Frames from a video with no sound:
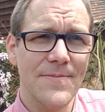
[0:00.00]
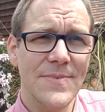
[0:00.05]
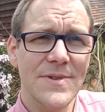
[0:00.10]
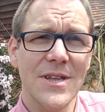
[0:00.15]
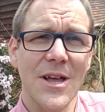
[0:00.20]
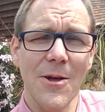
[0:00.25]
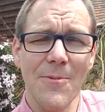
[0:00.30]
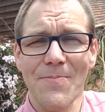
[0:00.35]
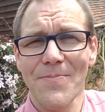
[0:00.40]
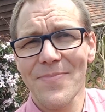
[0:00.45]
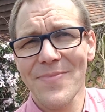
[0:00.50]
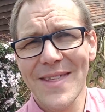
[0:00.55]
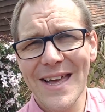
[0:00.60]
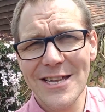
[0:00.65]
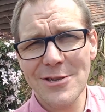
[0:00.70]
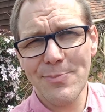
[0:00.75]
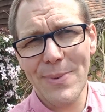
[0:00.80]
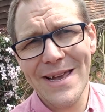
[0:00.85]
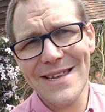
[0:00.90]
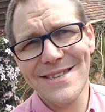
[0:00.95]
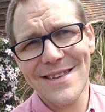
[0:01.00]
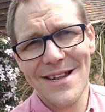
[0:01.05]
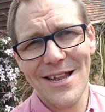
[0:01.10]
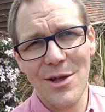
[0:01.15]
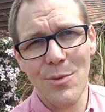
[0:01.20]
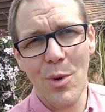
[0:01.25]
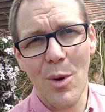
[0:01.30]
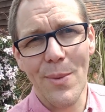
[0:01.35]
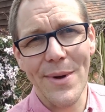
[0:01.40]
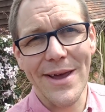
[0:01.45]
So that's
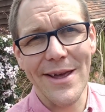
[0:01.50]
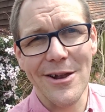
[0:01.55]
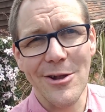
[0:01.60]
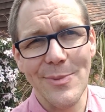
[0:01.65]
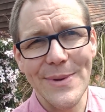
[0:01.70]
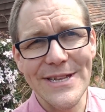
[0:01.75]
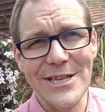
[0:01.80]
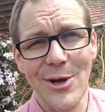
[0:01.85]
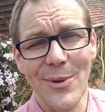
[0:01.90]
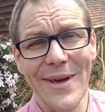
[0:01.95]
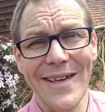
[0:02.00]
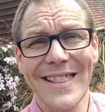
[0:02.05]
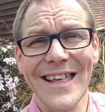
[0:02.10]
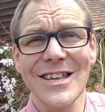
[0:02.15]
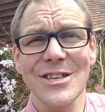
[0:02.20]
basically what we're going to be doing.